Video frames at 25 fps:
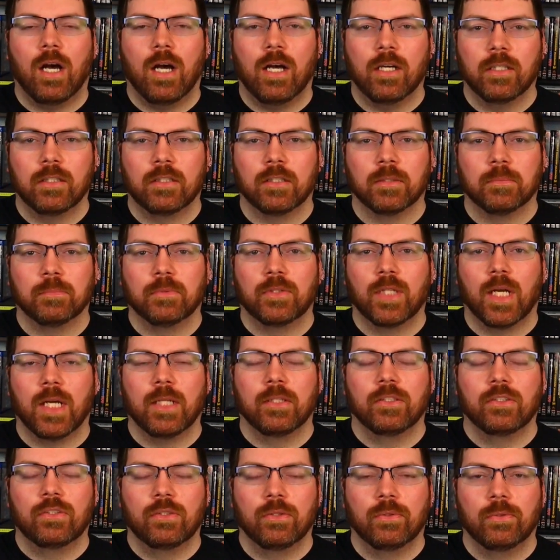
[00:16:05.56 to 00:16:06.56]
awesome.
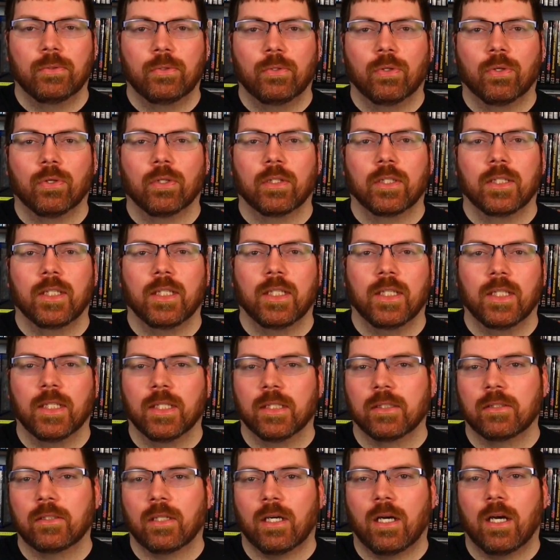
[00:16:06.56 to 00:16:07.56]
James Jude Courtney
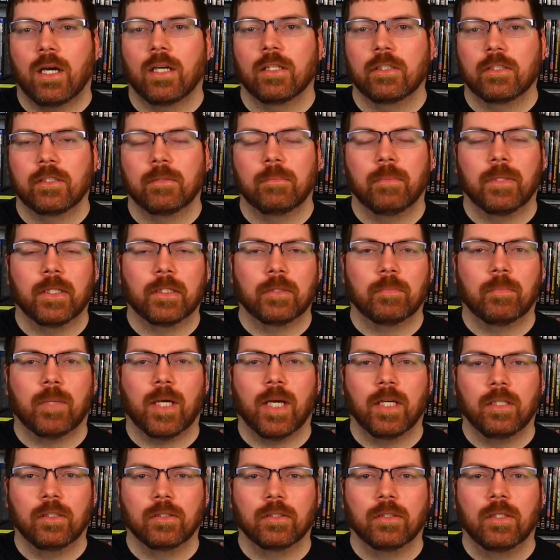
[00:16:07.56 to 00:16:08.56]
is awesome as
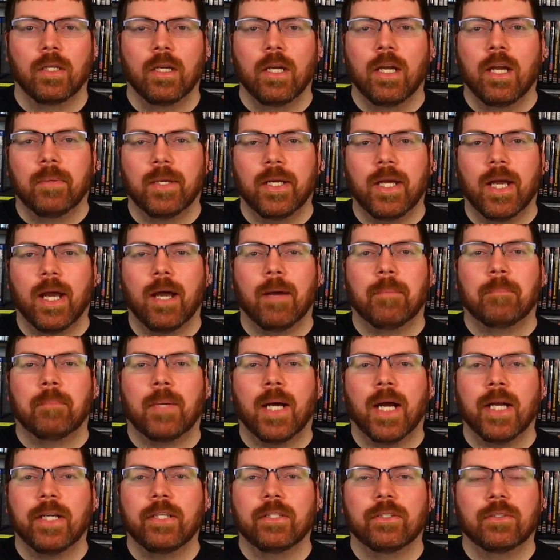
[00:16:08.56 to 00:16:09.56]
Michael. But yeah,
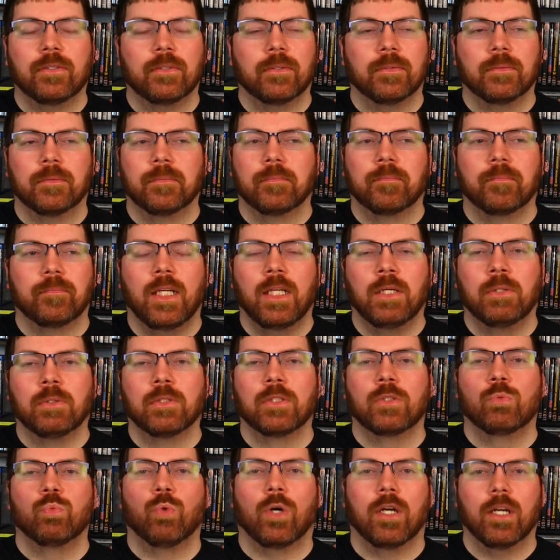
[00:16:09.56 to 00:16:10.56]
Michael he
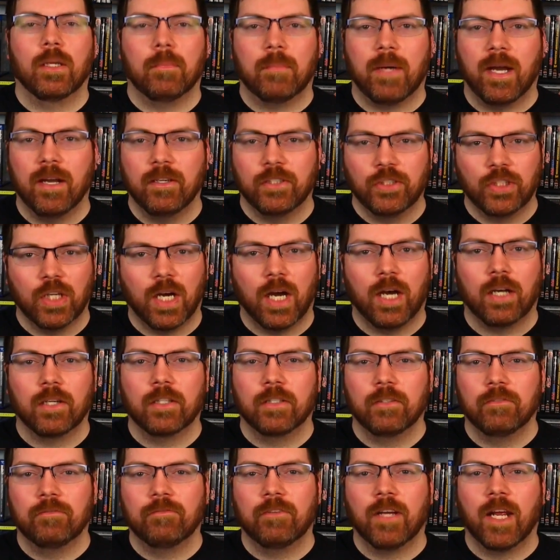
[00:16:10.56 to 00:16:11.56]
was one of my
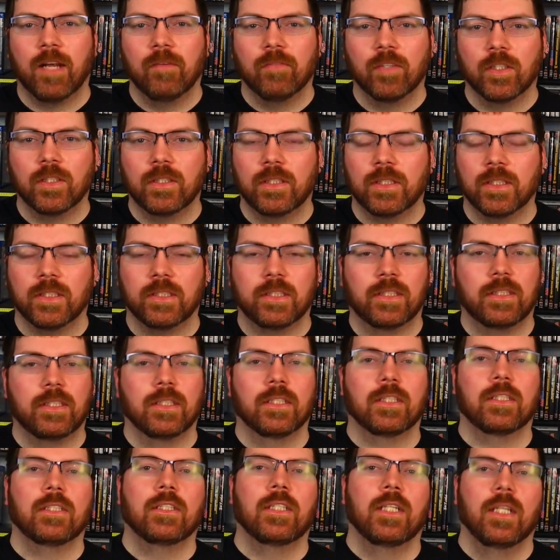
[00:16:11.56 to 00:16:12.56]
childhood favorites. He
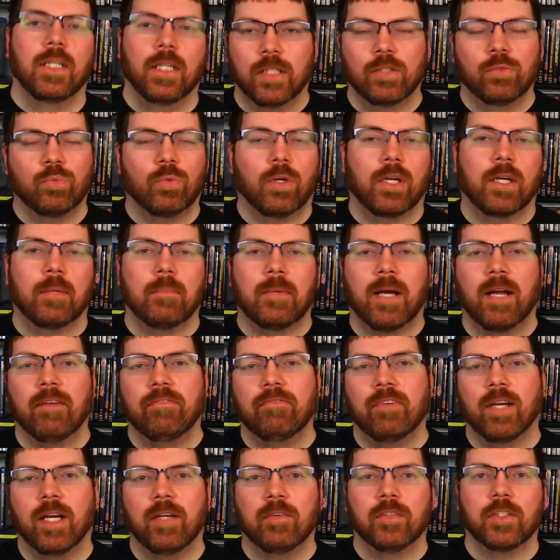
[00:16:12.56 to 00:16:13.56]
still is one of my
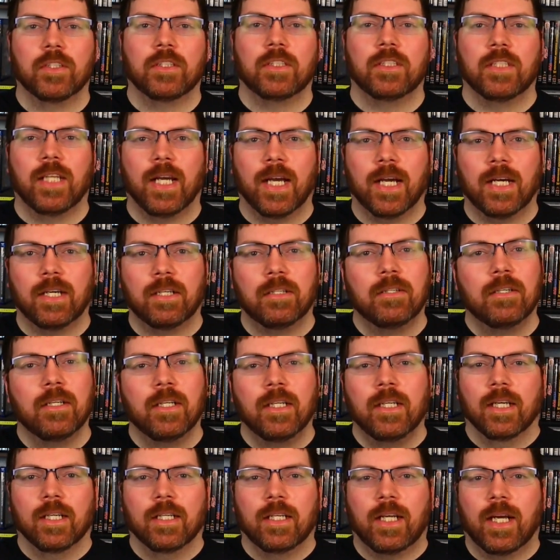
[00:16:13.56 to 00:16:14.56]
favorites now.
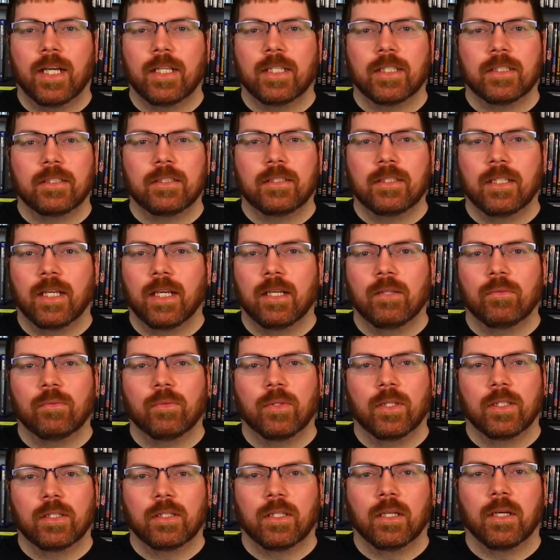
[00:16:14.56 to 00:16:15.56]
And like I said,
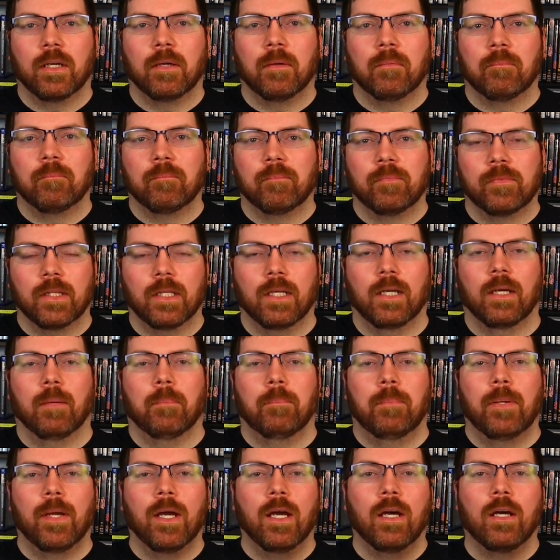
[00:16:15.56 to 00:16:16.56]
with the the
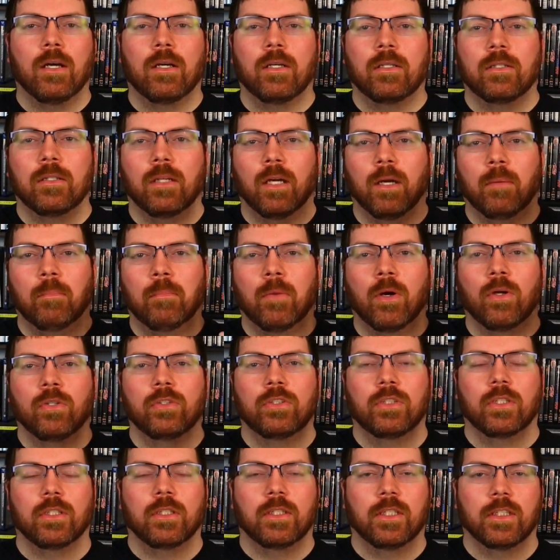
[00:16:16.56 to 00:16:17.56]
pale,
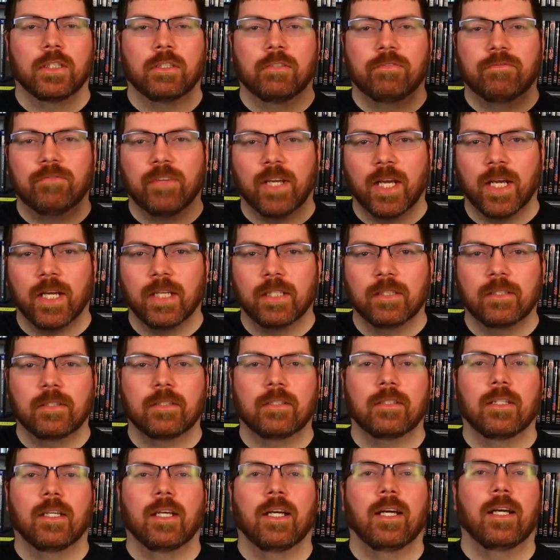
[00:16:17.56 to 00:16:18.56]
emotionless
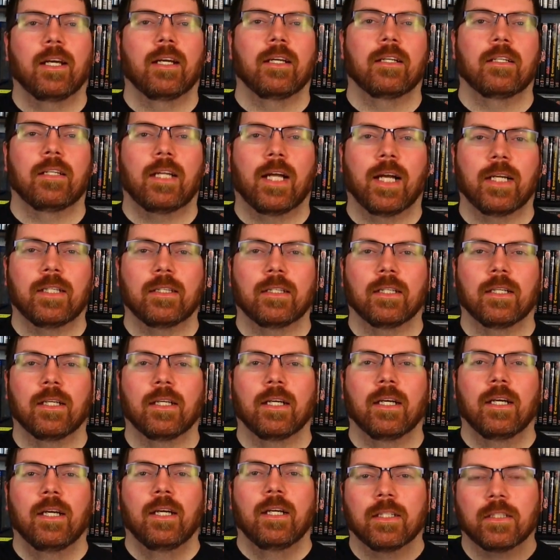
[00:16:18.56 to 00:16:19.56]
face and like
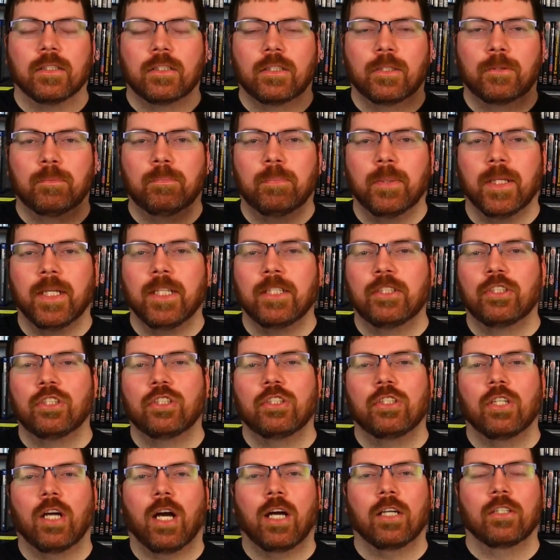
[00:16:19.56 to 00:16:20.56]
the the
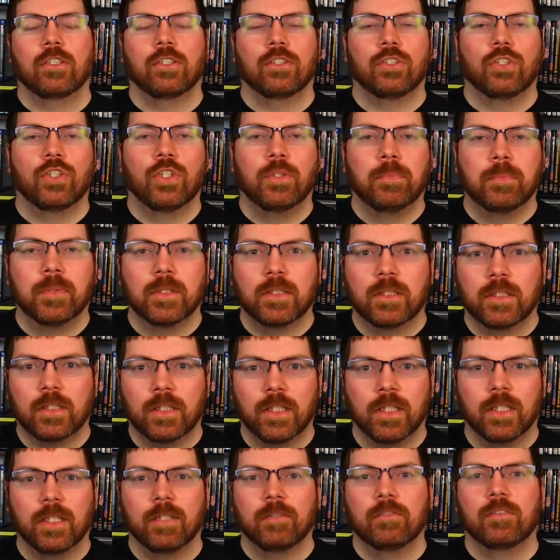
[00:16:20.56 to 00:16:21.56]
speech Dr. Loomis
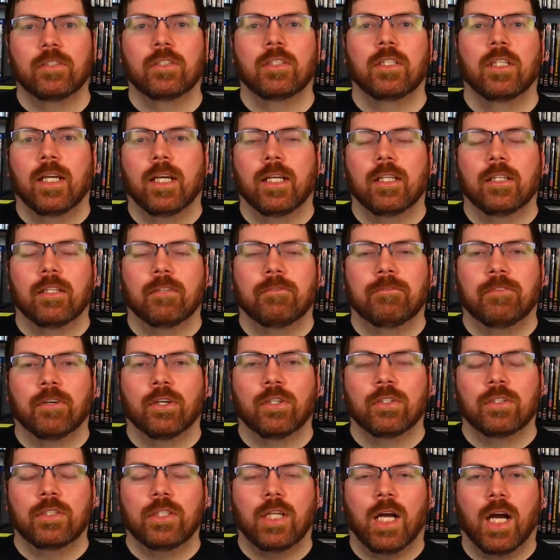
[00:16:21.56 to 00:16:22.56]
gives in the
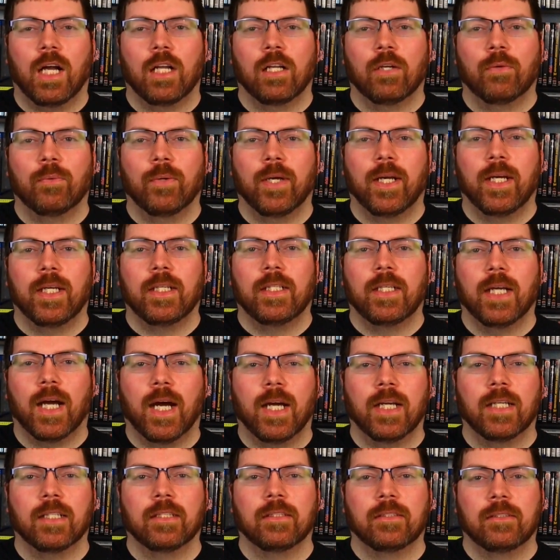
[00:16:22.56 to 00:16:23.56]
first Halloween
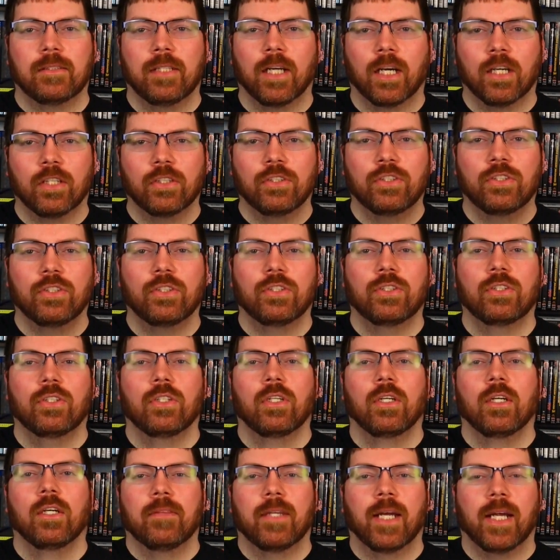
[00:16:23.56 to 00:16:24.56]
kind of tells you
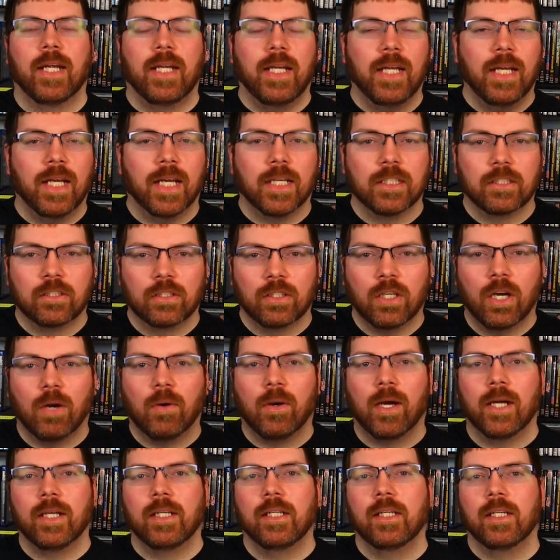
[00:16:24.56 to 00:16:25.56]
that he has
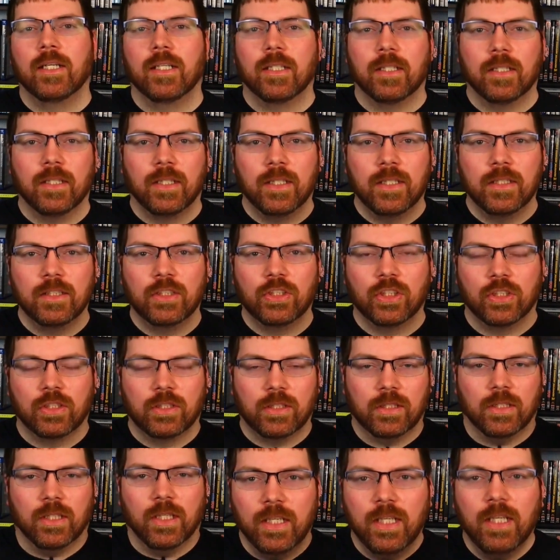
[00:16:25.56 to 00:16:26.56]
no idea. He's
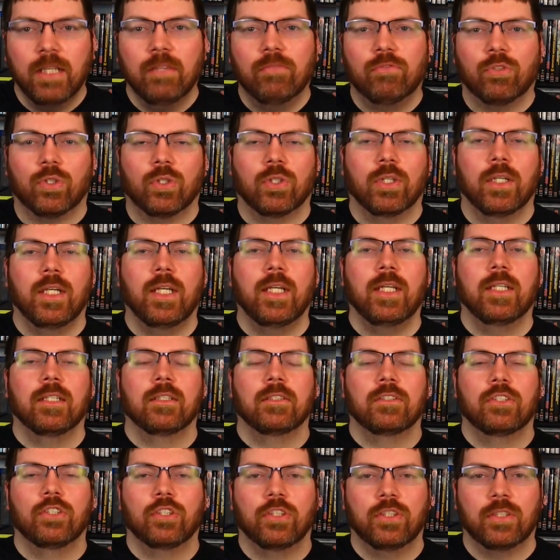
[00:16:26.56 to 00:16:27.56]
just evil. He
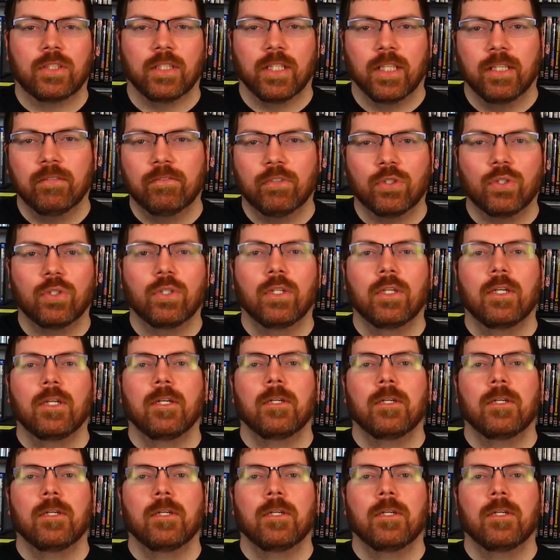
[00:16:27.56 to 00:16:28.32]
is just evil.